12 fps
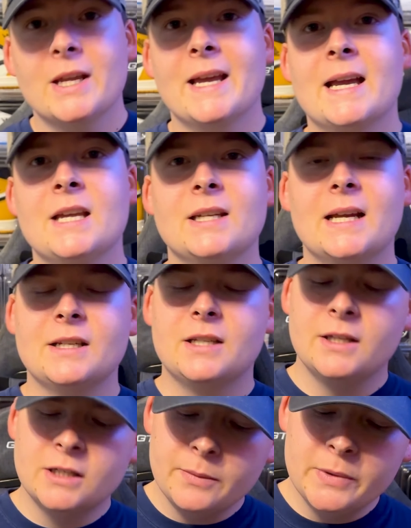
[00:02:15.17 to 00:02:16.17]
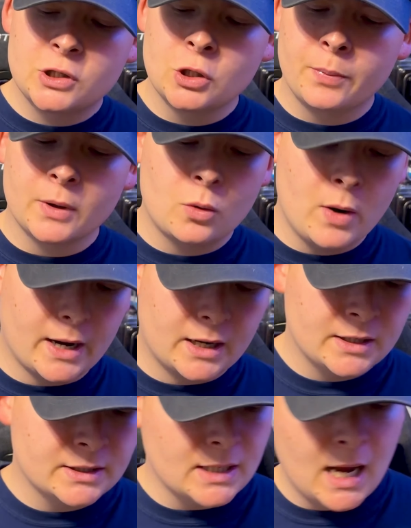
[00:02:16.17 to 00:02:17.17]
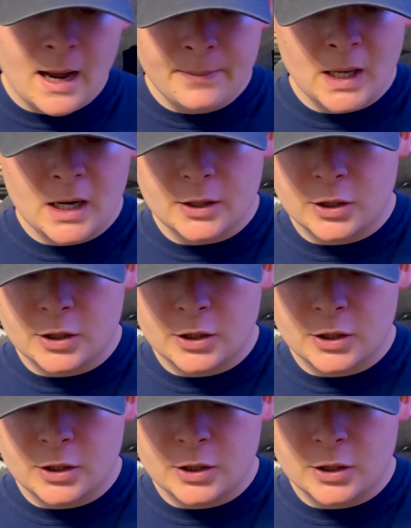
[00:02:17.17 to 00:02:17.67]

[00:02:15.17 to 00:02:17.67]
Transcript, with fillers: yeah, guys, like I said, this is going to be super quick because I'm not